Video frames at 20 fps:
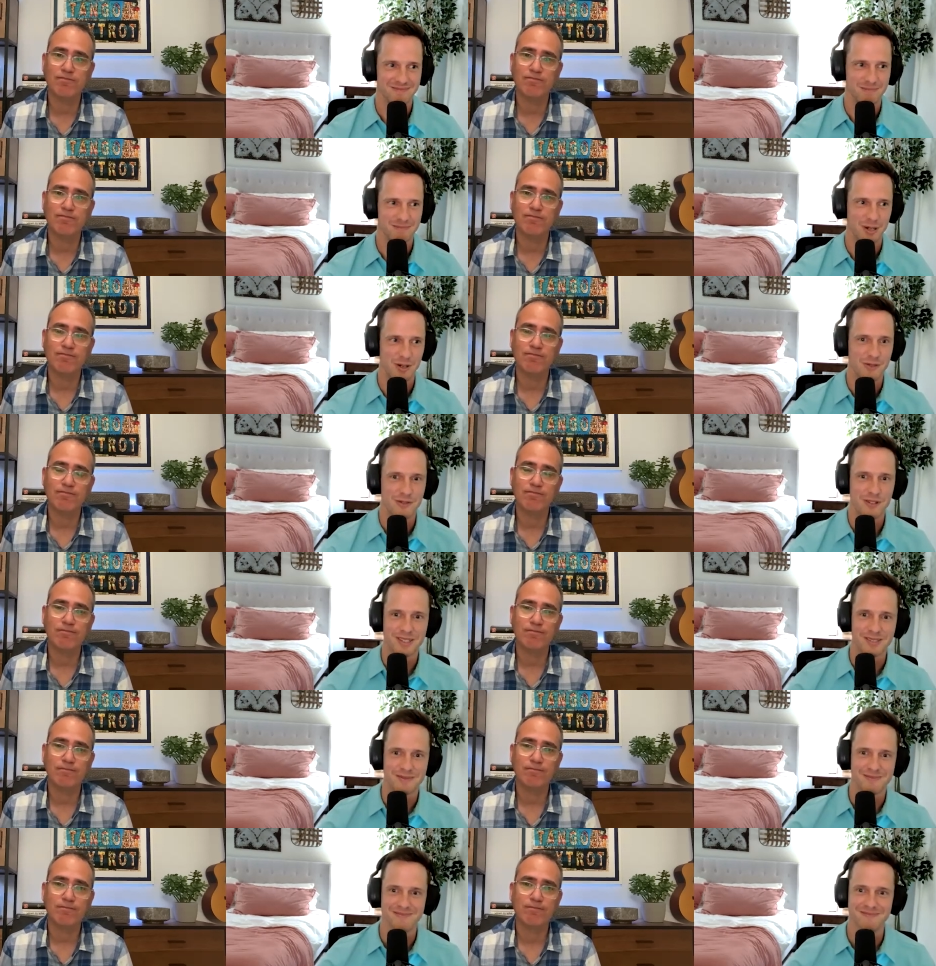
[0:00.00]

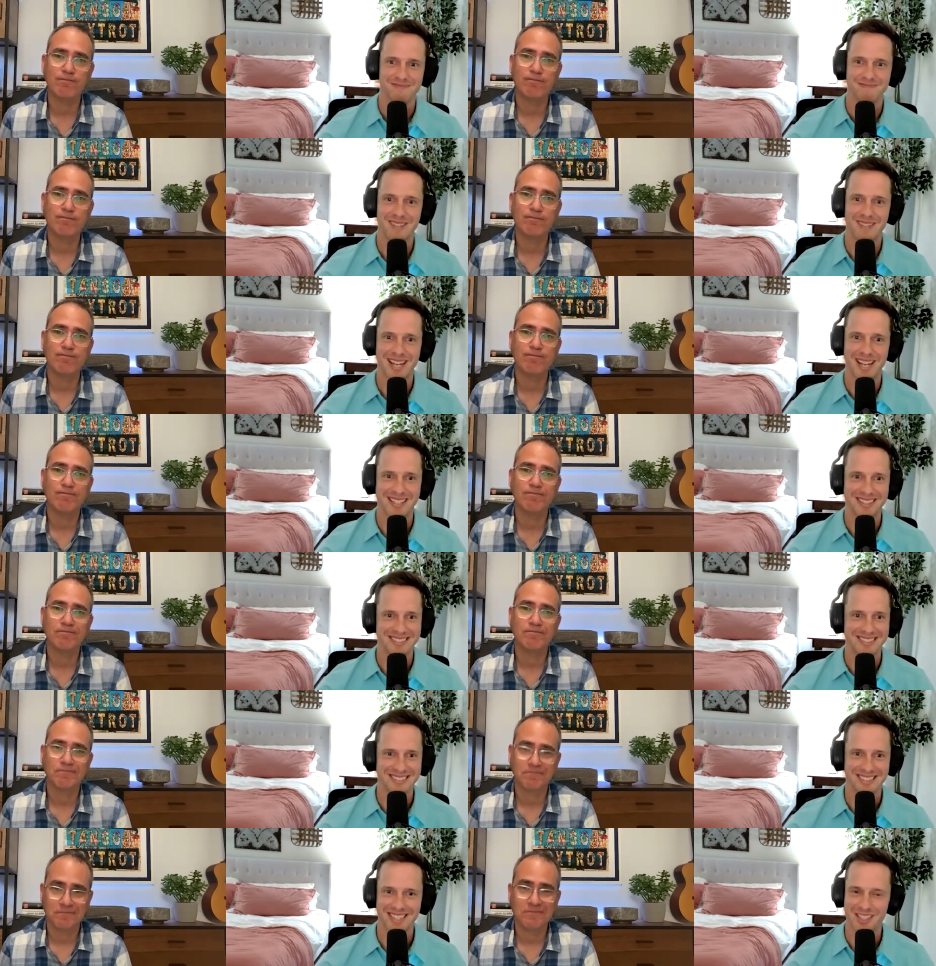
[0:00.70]
Speaker 1: Perfect. Matt,
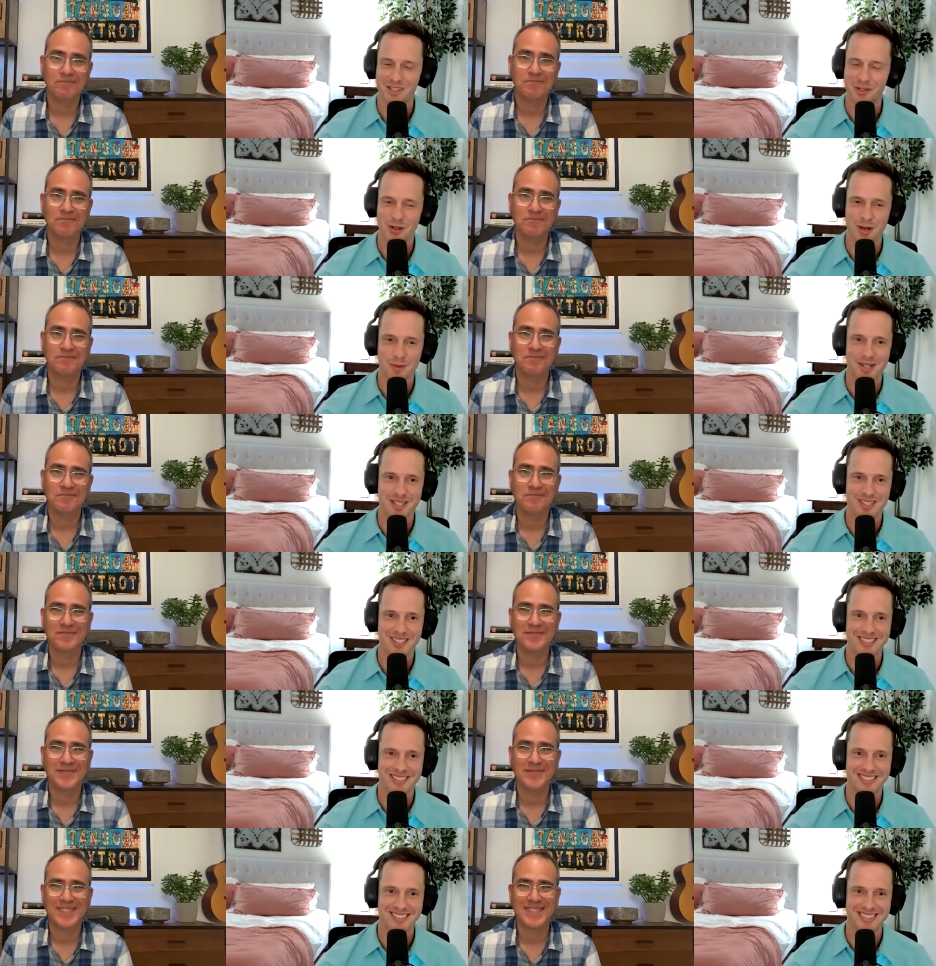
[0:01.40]
thanks for coming
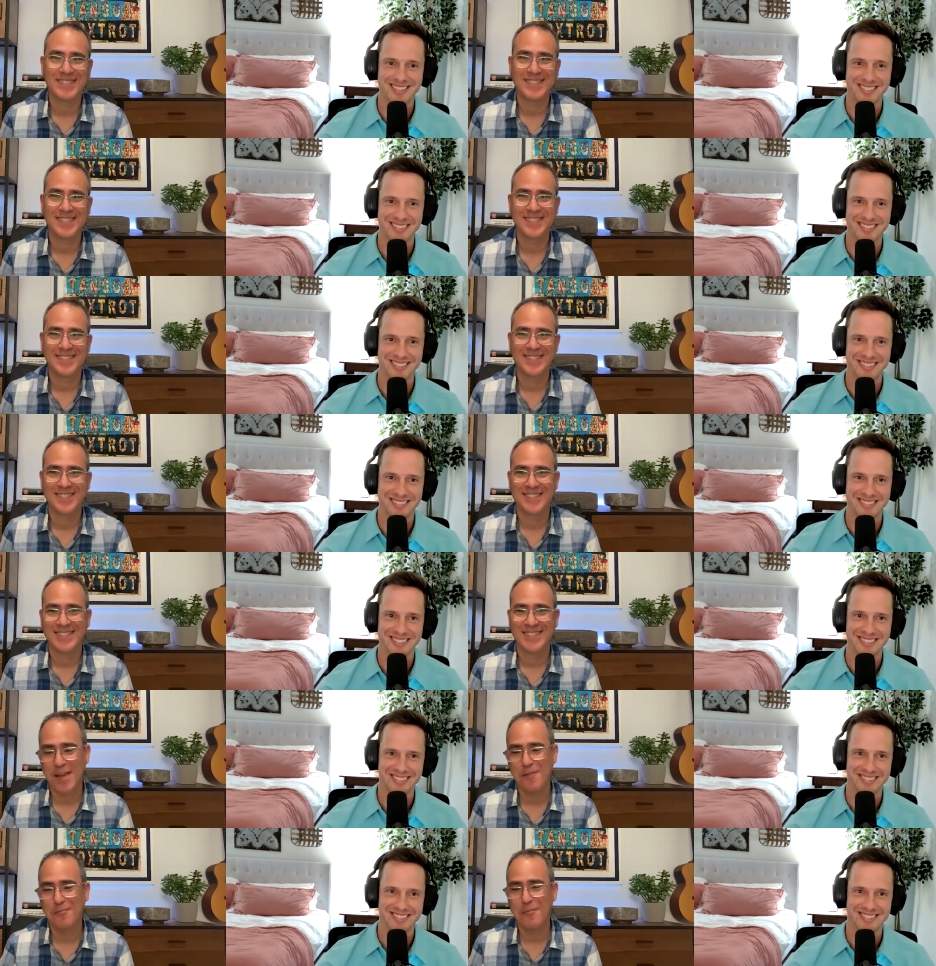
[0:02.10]
on.
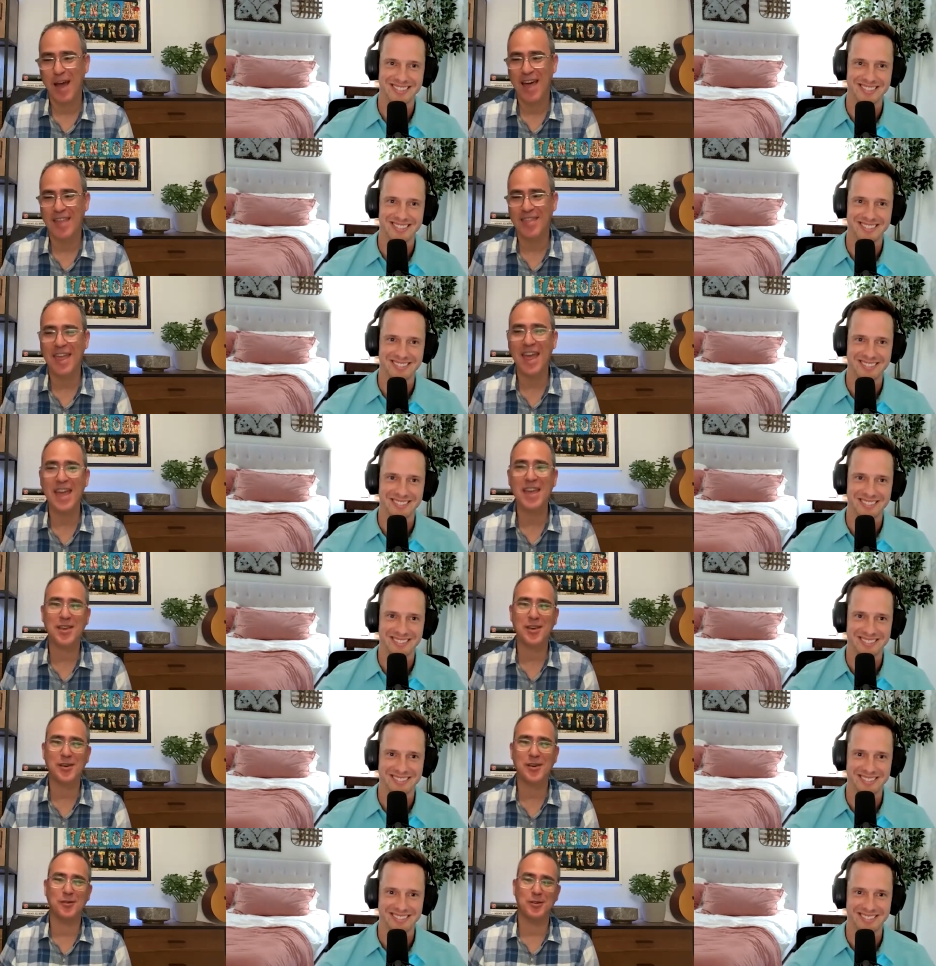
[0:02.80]
Speaker 2: Matt, thank
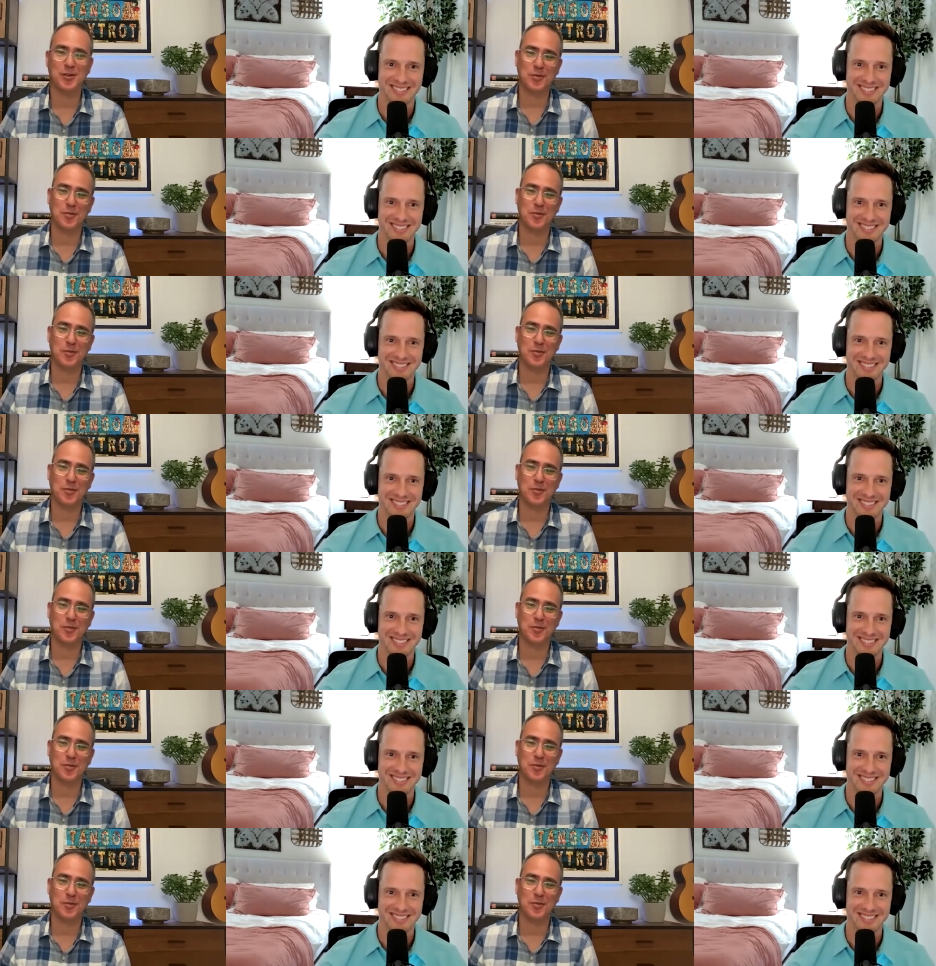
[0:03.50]
you. It was a